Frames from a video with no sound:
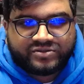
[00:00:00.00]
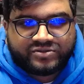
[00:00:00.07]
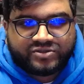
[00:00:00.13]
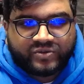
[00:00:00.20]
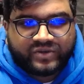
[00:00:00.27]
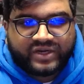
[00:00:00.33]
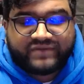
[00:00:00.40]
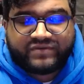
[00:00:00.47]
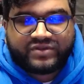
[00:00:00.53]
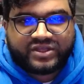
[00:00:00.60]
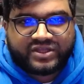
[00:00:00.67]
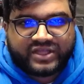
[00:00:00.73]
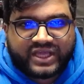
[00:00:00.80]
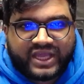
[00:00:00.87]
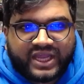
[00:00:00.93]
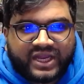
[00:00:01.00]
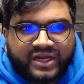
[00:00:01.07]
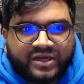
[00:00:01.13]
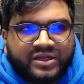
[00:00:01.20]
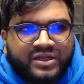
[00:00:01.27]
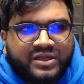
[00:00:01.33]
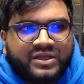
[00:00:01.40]
doing everything they can.
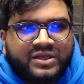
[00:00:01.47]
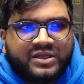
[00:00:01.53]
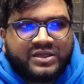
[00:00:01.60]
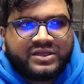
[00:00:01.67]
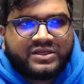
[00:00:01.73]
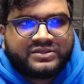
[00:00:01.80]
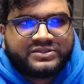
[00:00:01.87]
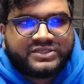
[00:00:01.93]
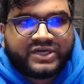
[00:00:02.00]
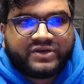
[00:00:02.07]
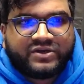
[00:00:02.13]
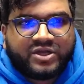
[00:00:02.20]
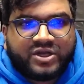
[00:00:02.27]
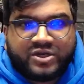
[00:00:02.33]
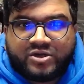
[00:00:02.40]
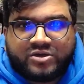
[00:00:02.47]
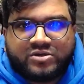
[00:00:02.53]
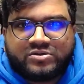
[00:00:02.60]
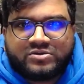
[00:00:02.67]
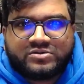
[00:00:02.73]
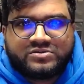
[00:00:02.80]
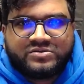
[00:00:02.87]
Terrion
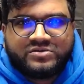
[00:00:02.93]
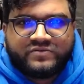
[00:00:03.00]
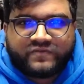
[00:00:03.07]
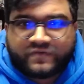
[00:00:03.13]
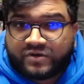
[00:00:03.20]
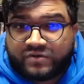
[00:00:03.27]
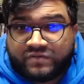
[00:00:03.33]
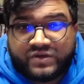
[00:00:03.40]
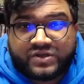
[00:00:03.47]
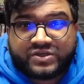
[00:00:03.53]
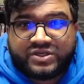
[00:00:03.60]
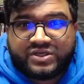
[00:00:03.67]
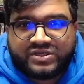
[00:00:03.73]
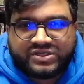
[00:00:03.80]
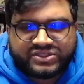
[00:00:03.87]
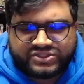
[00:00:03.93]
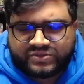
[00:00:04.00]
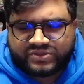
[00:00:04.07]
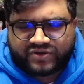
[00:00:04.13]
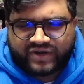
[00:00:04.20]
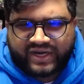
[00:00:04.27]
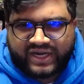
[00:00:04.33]
Arnold, for a rookie, he's doing
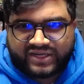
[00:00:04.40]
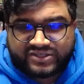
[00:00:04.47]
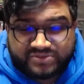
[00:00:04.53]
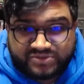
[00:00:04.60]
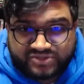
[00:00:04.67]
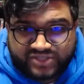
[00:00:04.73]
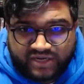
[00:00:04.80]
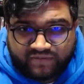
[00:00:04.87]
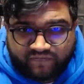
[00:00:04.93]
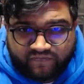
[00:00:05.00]
great, except he's got to